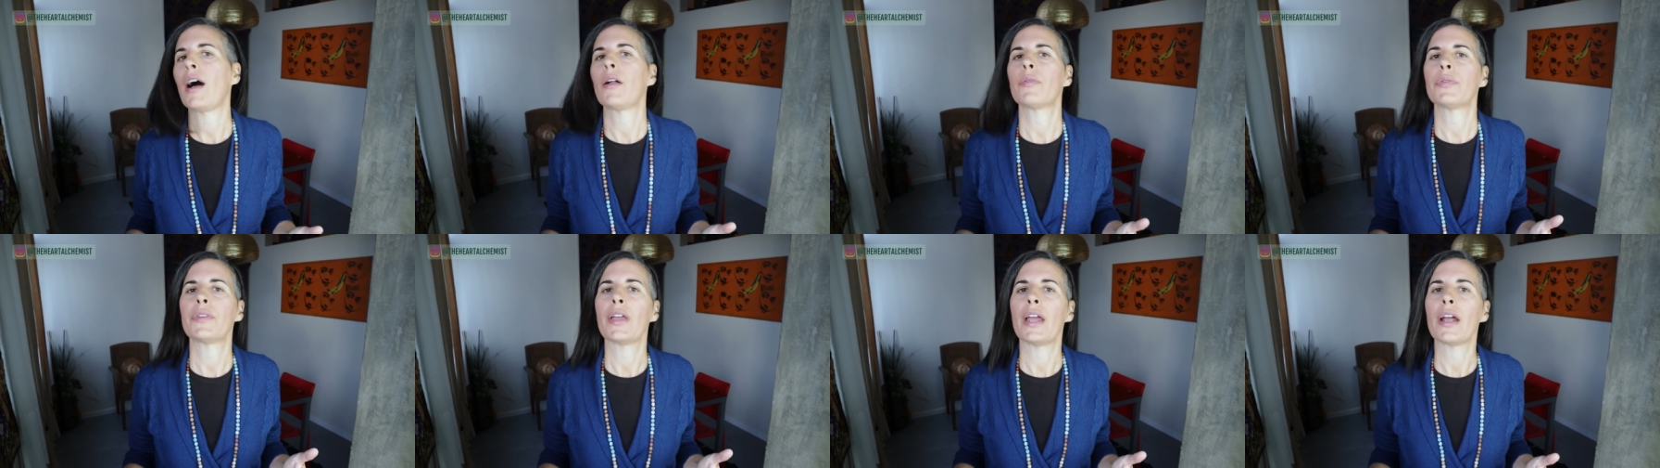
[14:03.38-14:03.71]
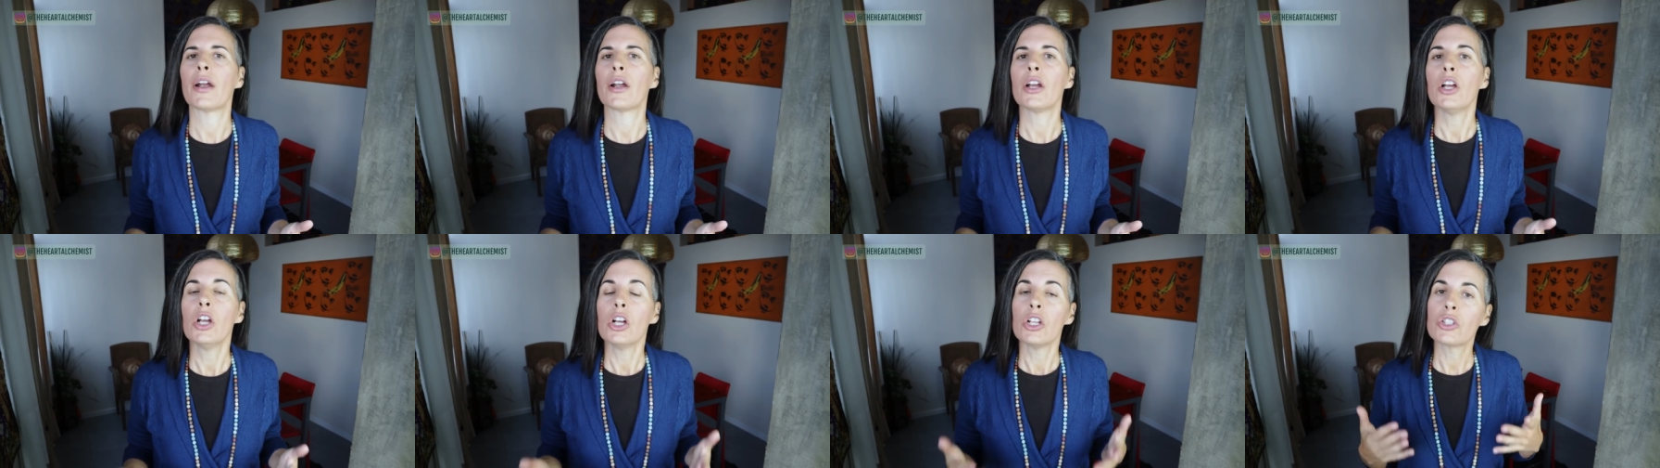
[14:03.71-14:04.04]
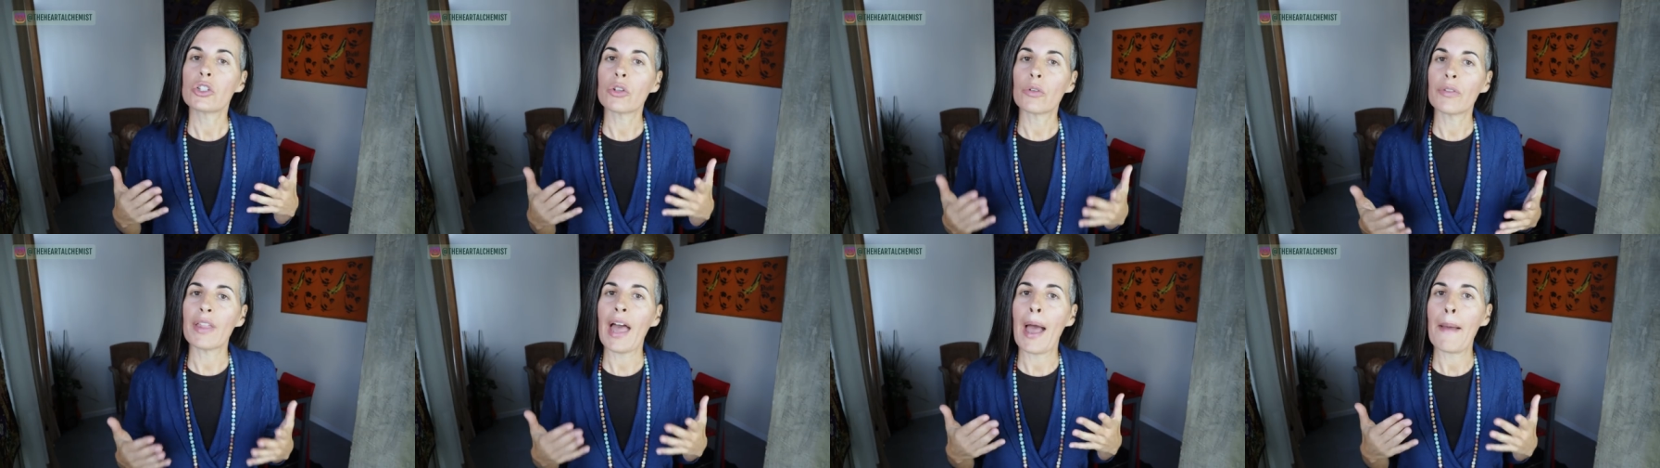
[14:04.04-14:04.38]
out there.
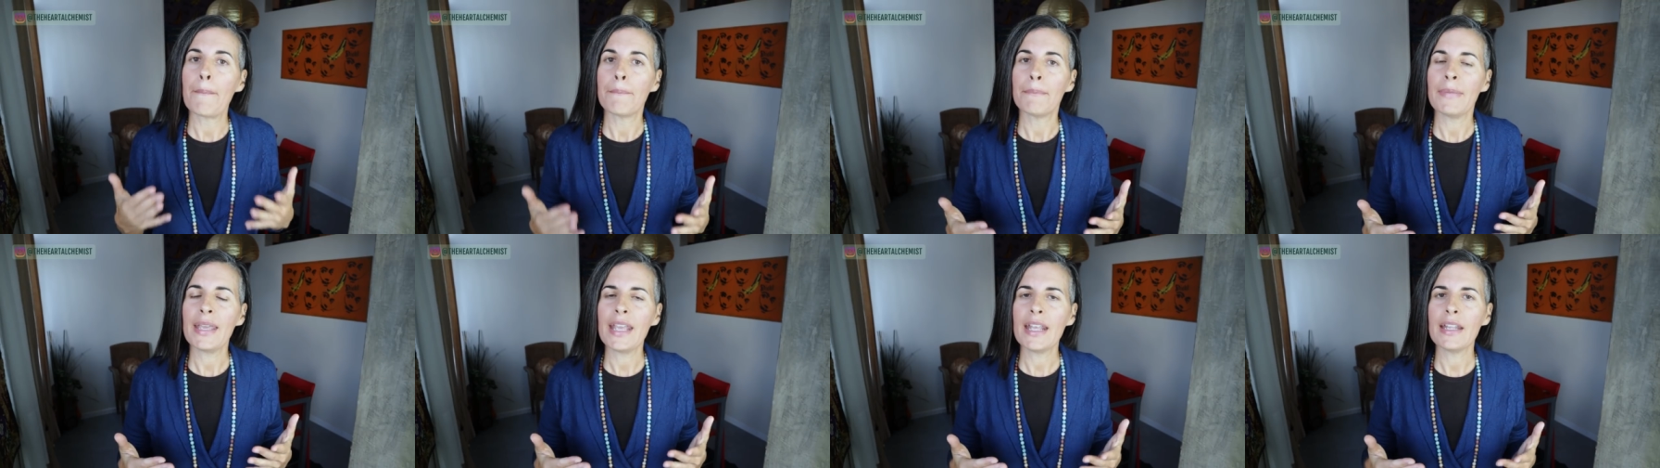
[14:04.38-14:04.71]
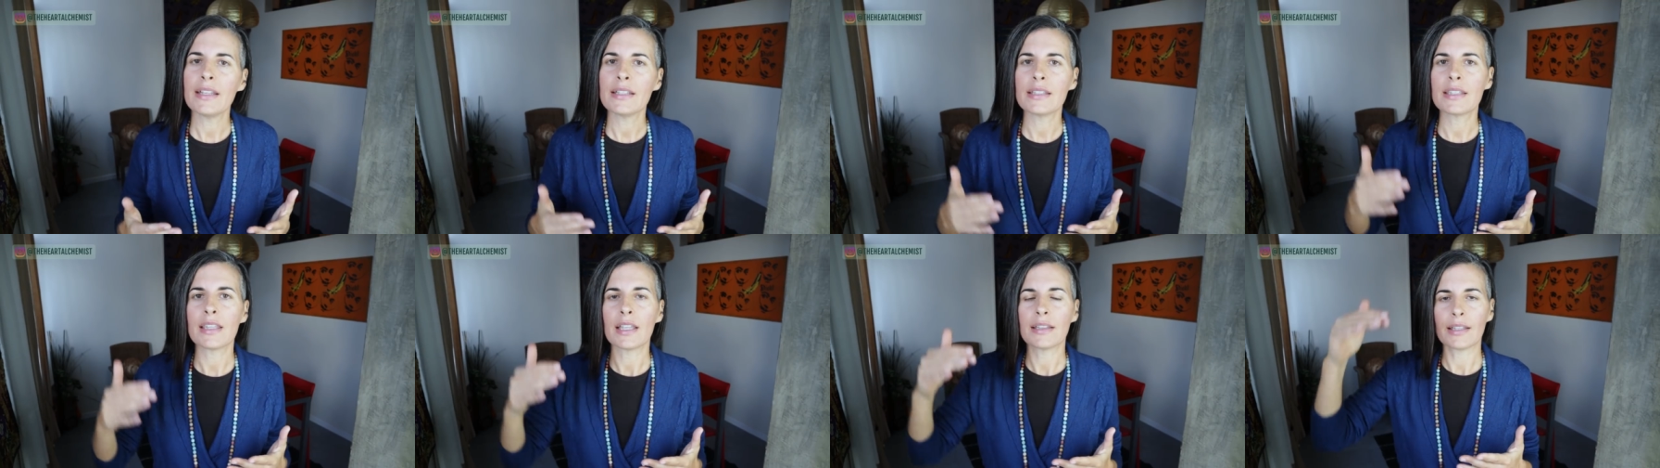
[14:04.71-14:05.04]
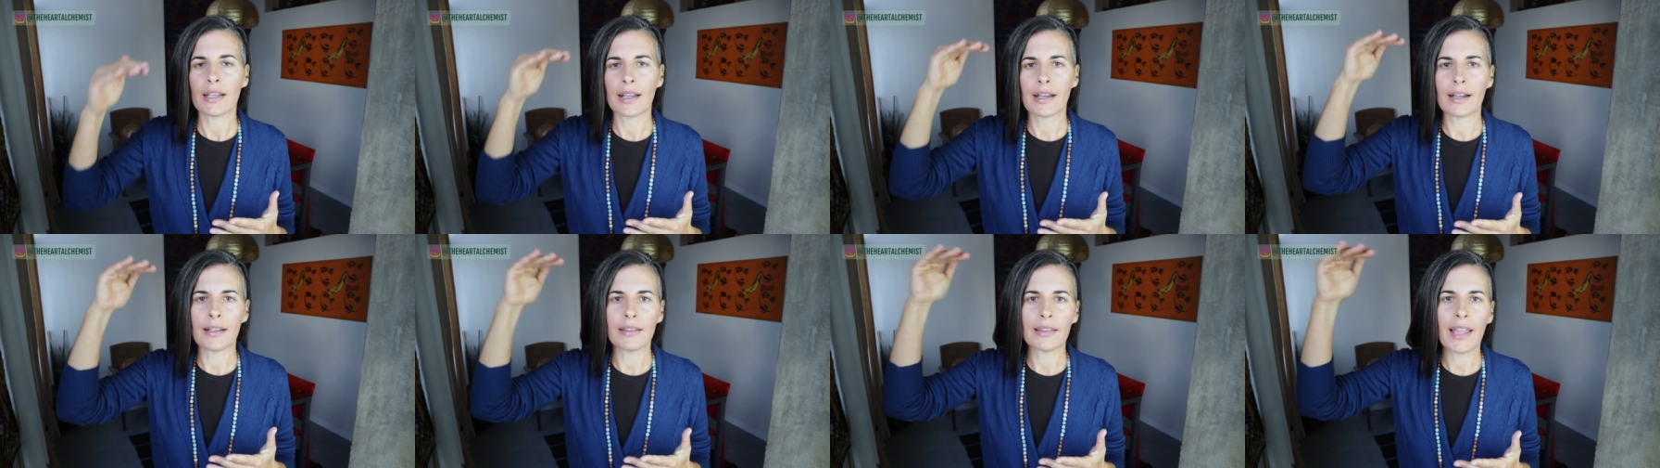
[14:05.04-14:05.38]
So that means
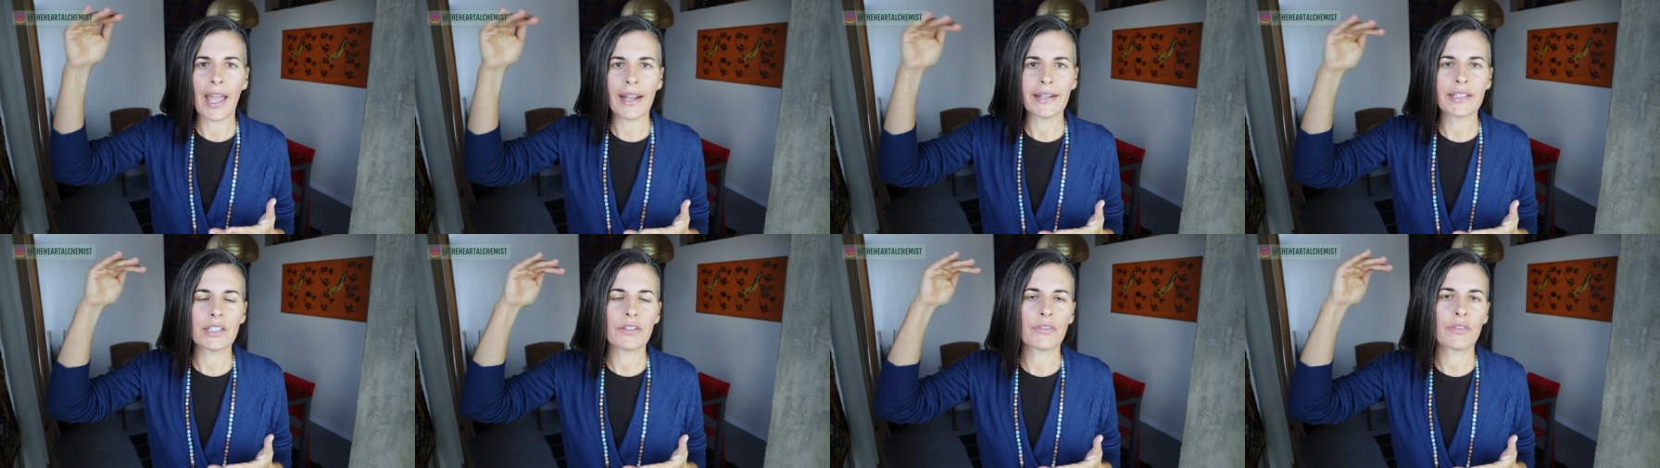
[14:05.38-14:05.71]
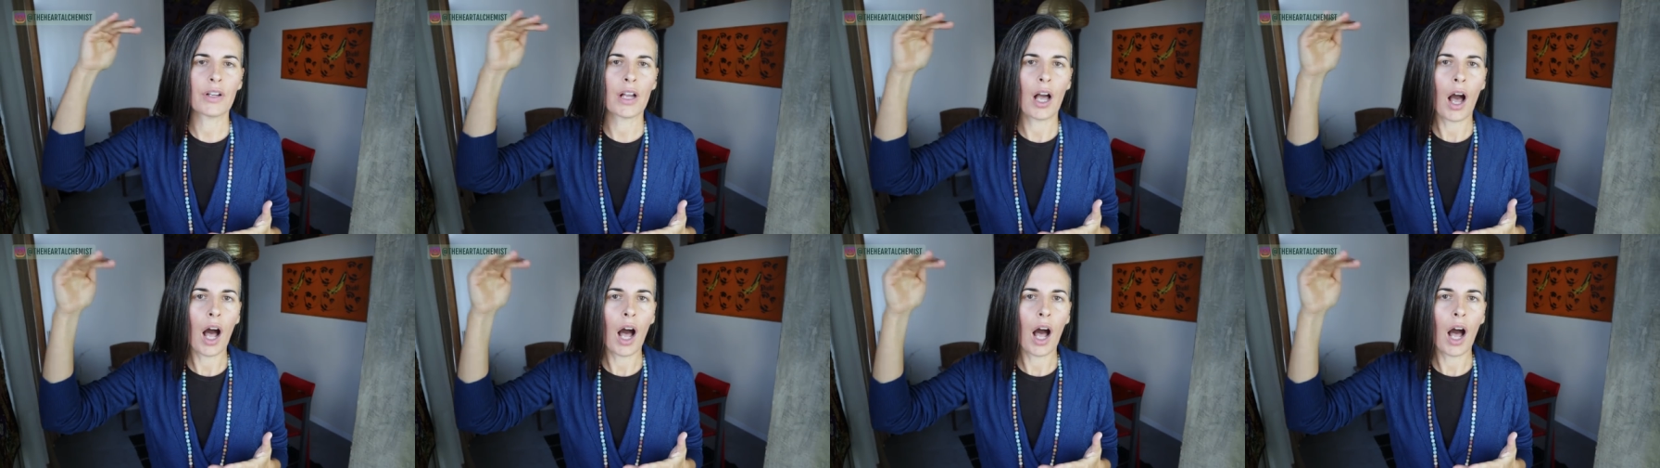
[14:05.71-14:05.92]
that the collective